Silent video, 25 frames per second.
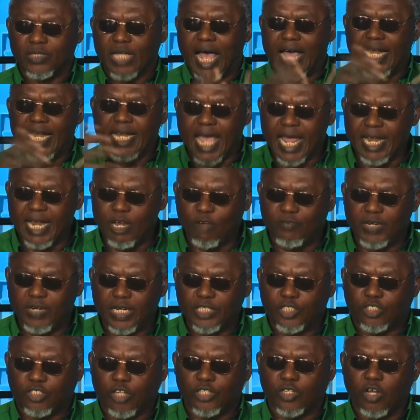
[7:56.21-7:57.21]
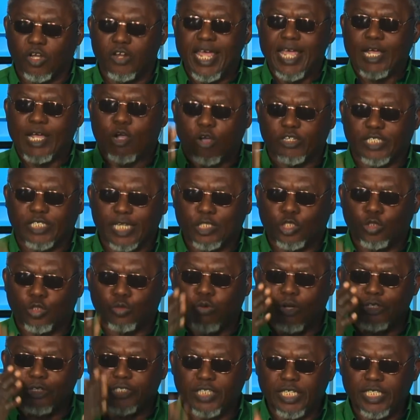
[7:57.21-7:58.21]
At the end of the discussion, a consensus
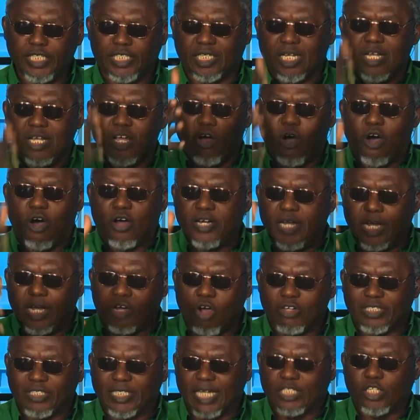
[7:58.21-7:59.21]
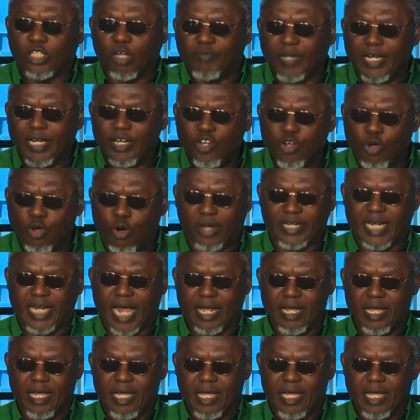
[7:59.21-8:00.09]
was reached on the context of the new order.